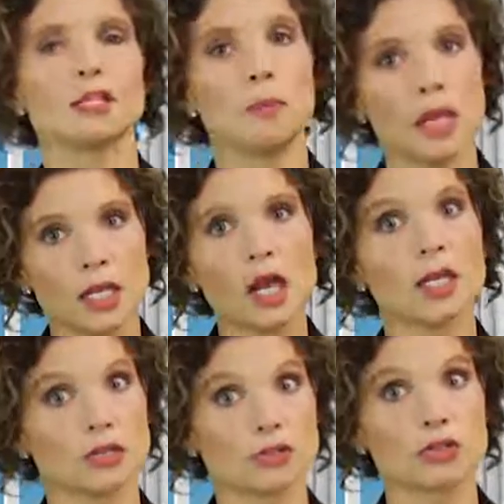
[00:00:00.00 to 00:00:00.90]
depending
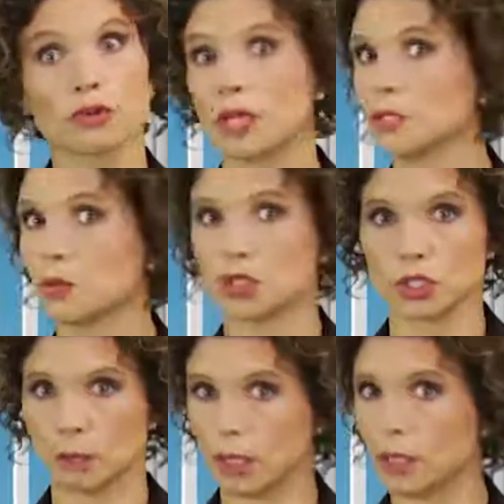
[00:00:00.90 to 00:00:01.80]
on interest rates, which
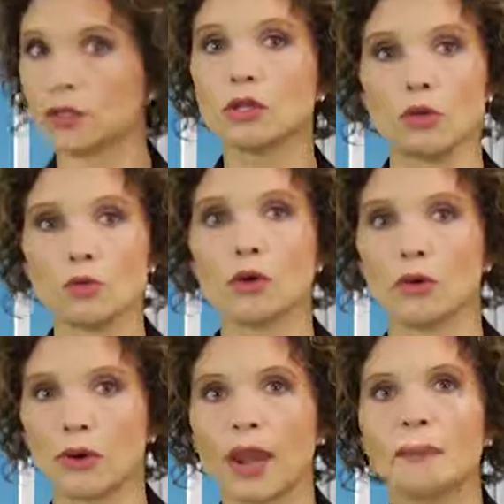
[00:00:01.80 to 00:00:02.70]
depend on the loan
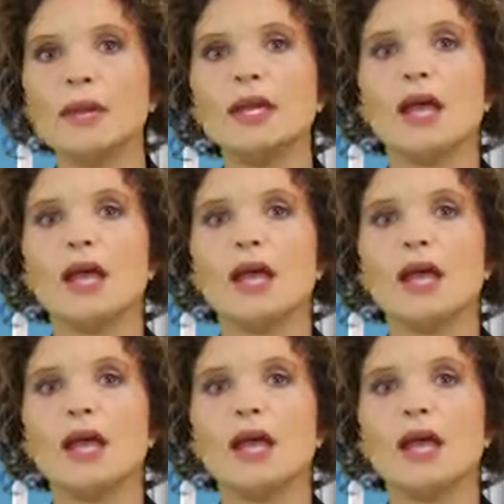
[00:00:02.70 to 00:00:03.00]
program,